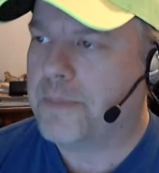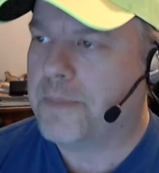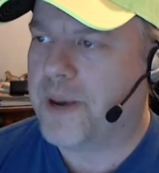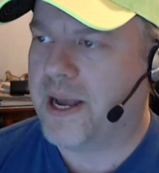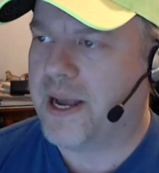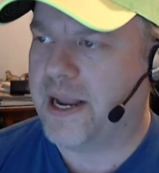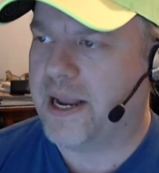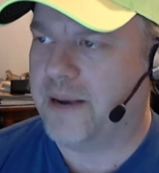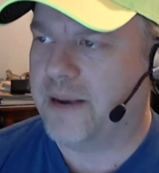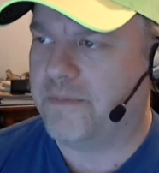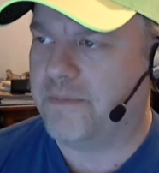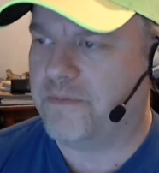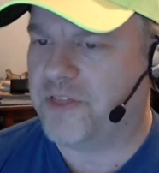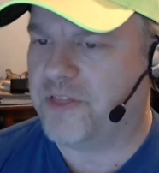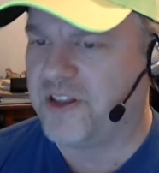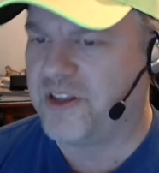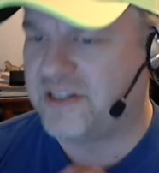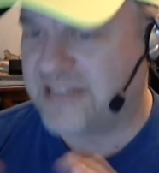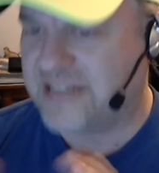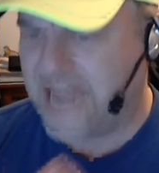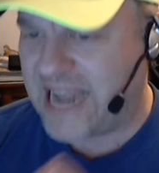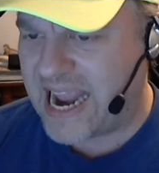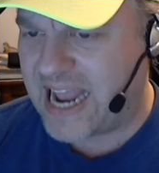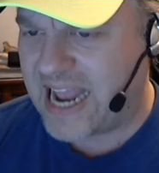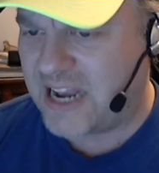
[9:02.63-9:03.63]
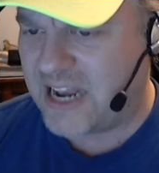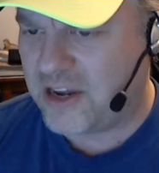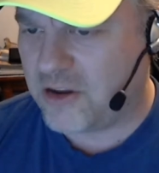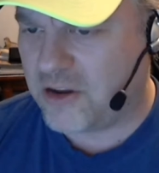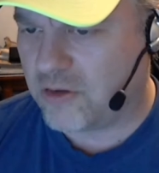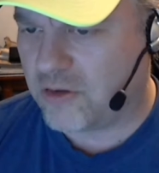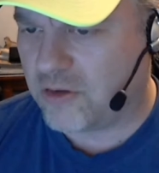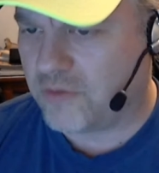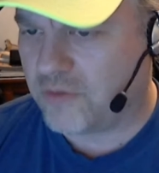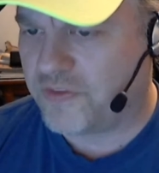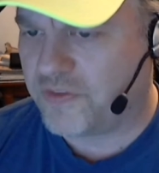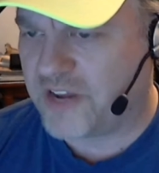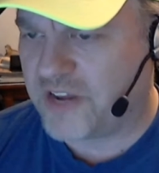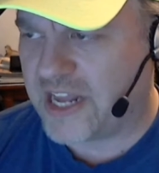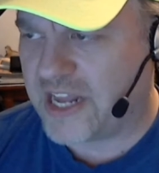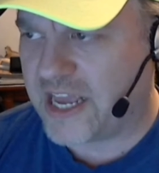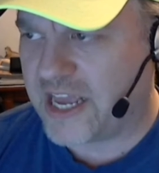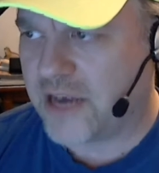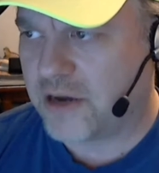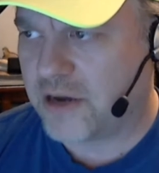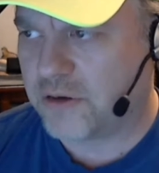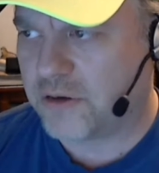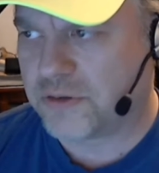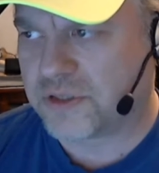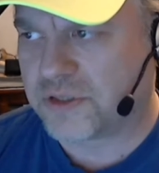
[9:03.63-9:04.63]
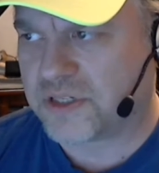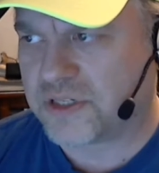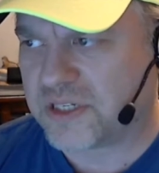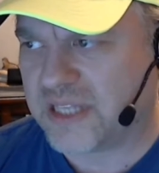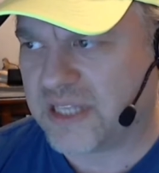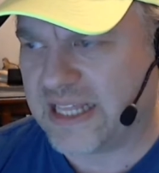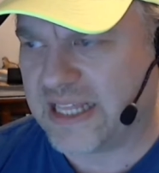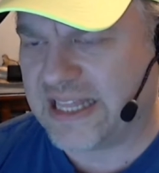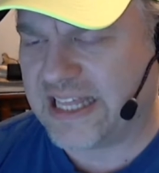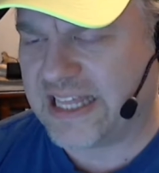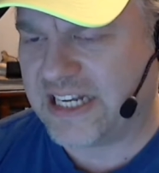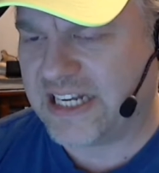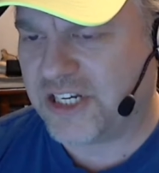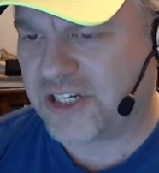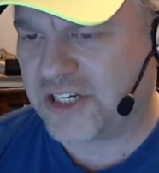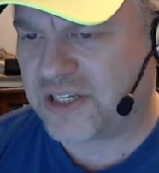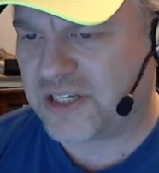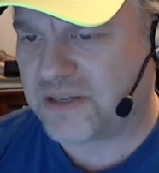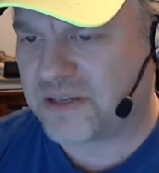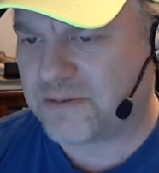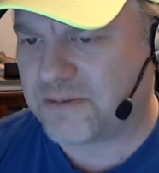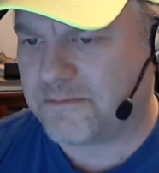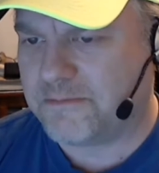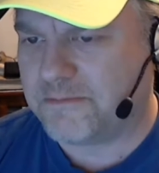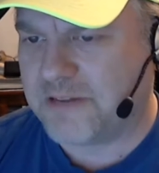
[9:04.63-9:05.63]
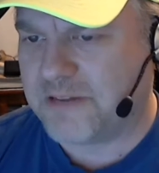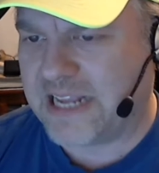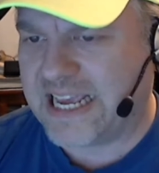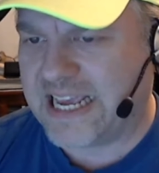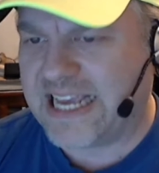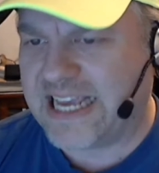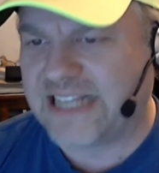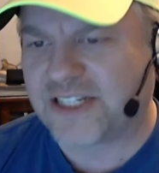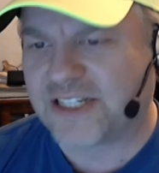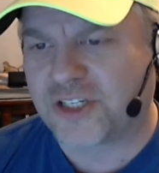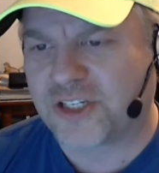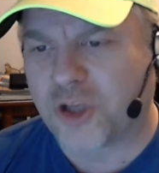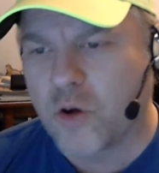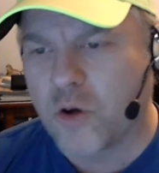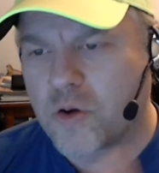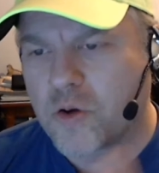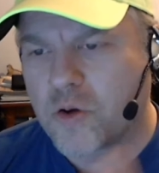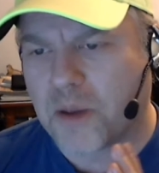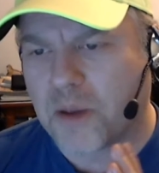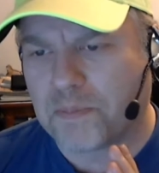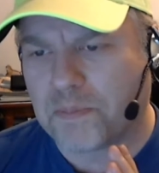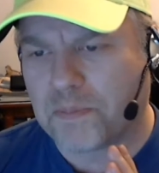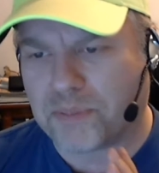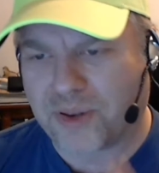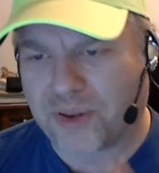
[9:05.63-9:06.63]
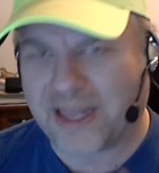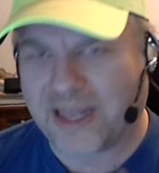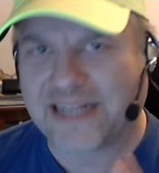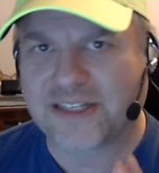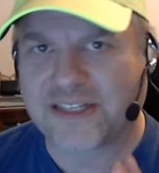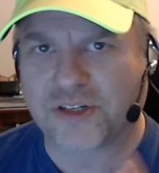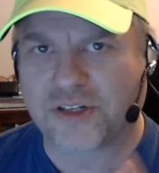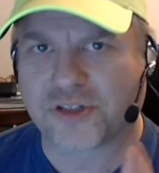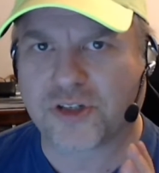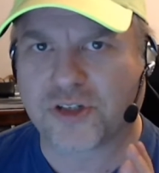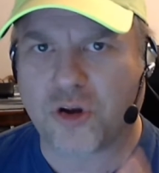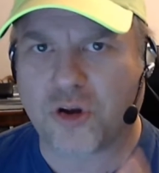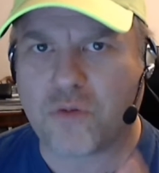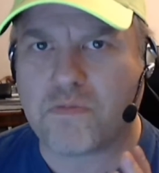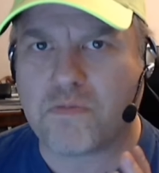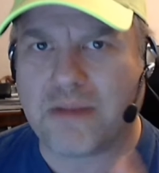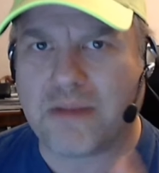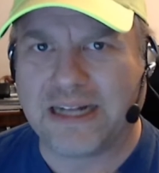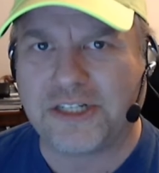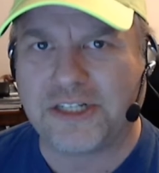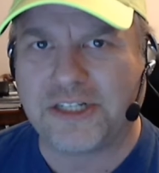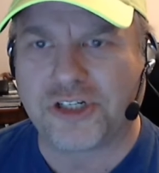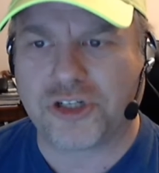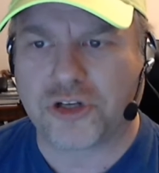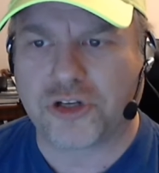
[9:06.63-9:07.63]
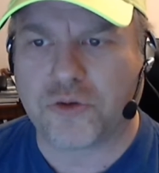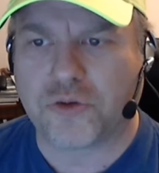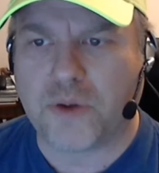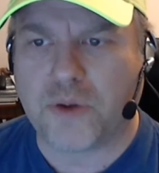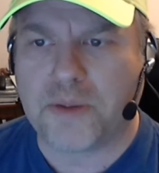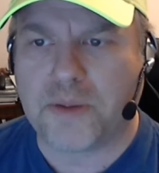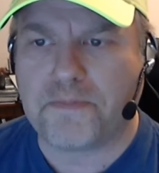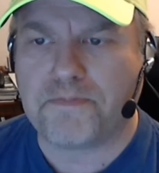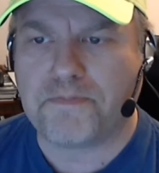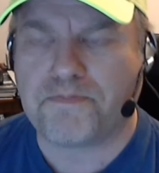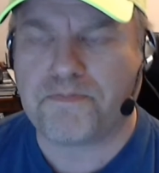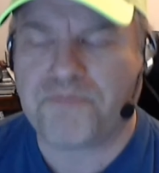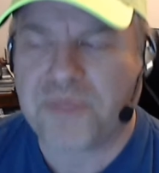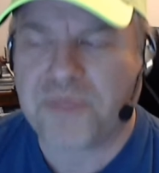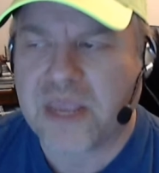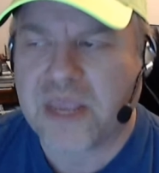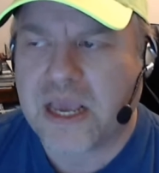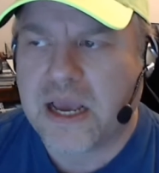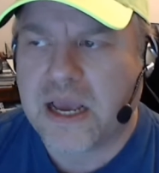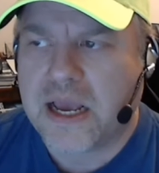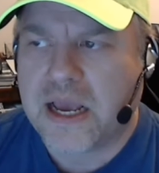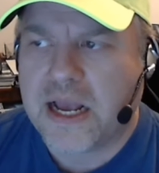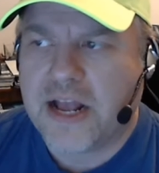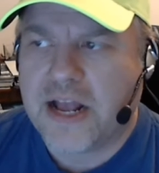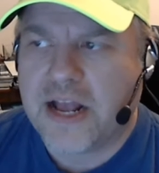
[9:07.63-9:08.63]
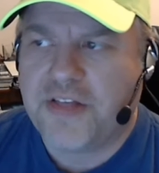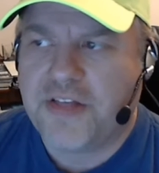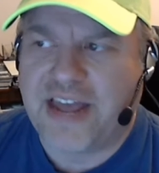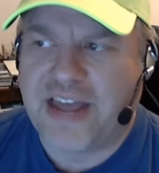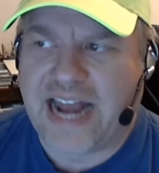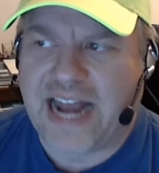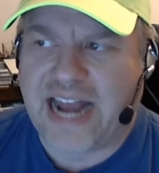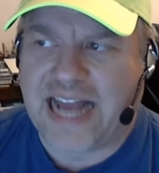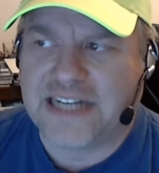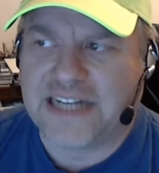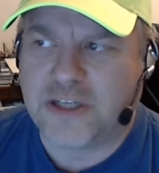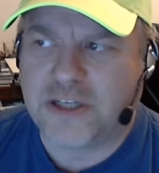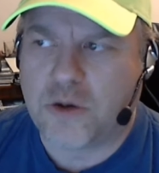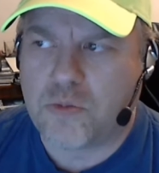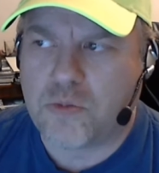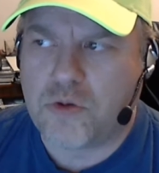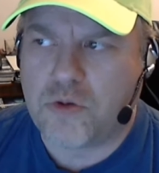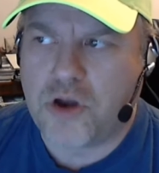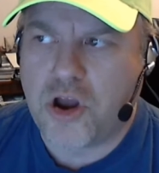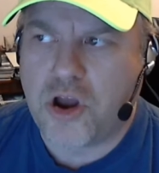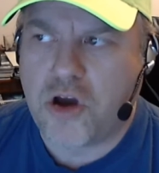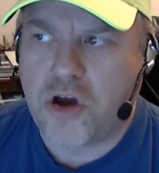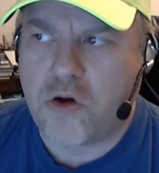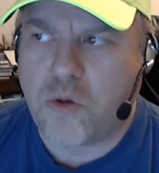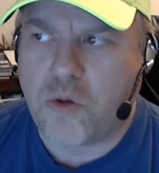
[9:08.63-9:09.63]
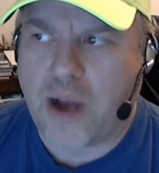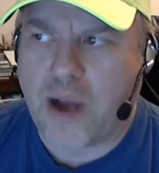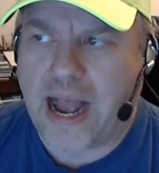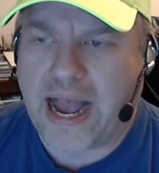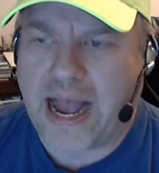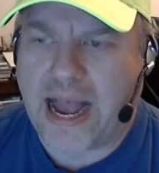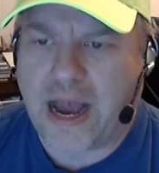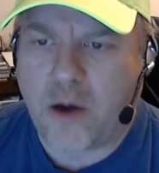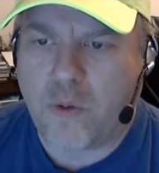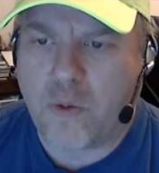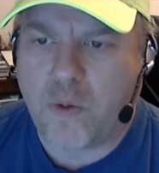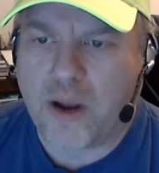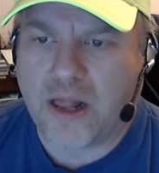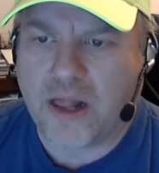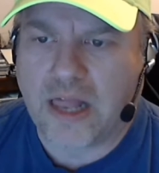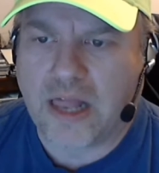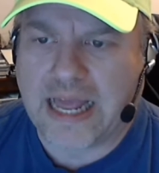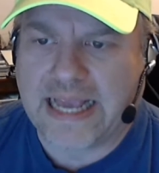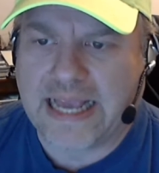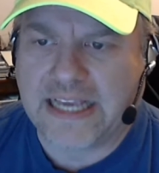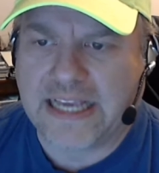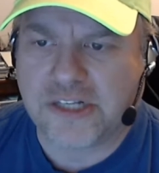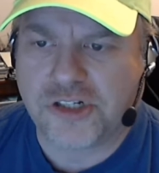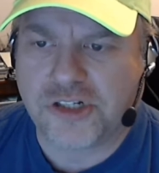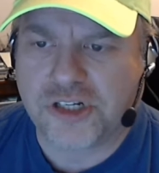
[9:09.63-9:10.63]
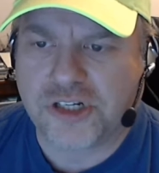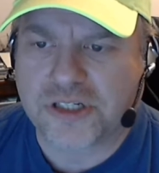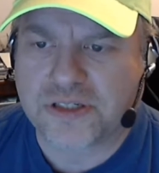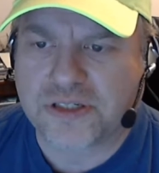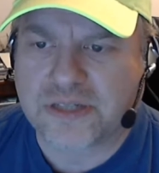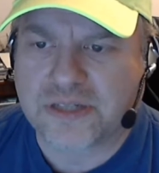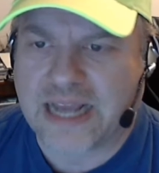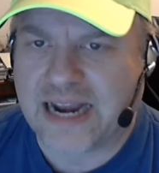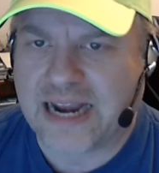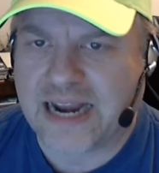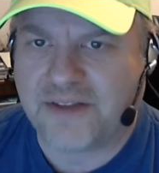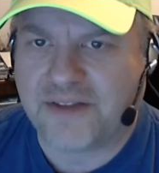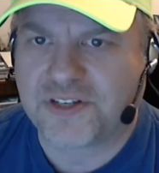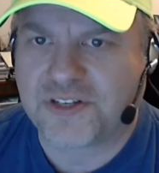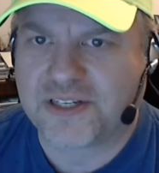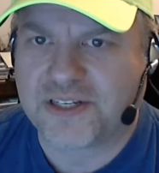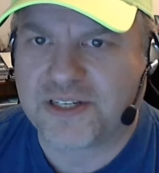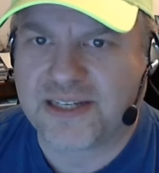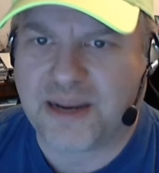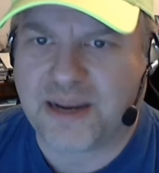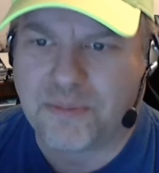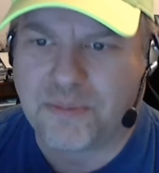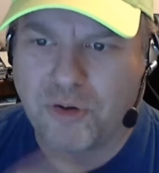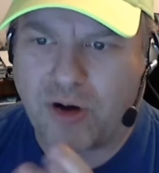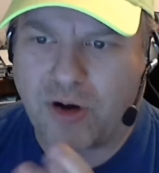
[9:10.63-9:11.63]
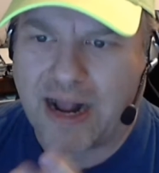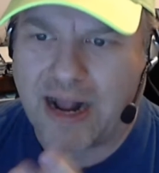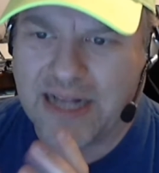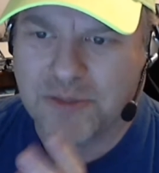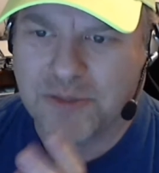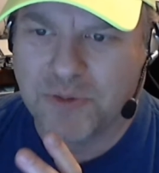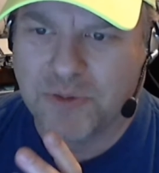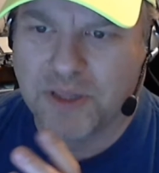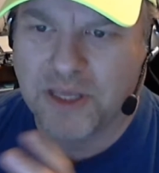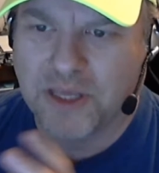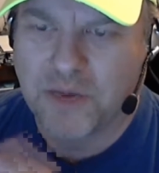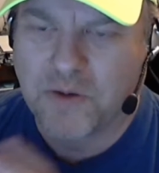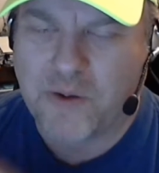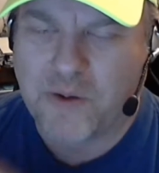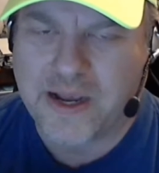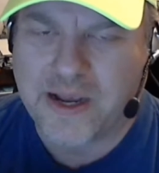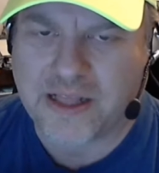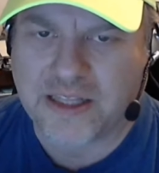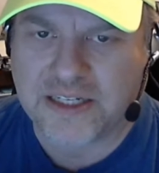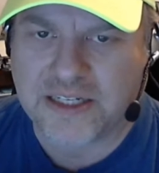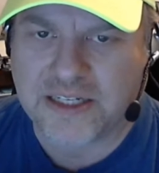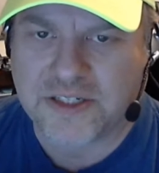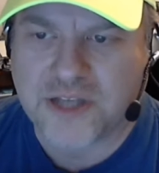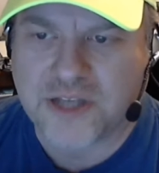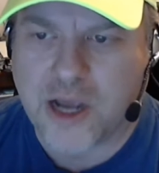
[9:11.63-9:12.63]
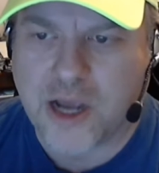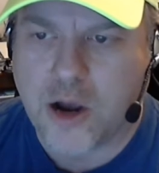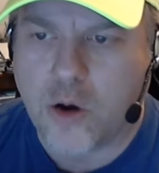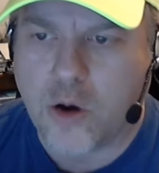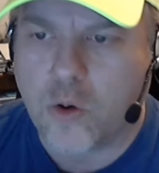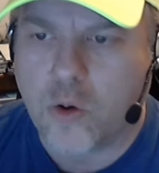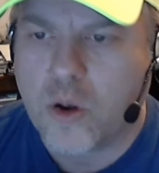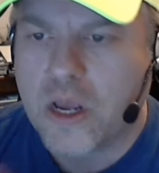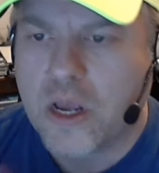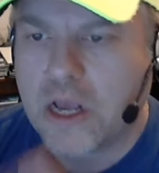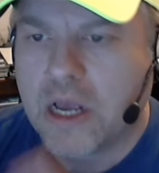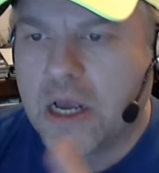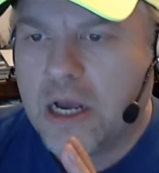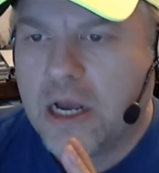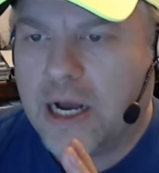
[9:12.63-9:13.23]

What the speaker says: But the Daniel videos, he's so complex, there's so much to him, that I don't know how well I could just kind of summarize really quickly. So,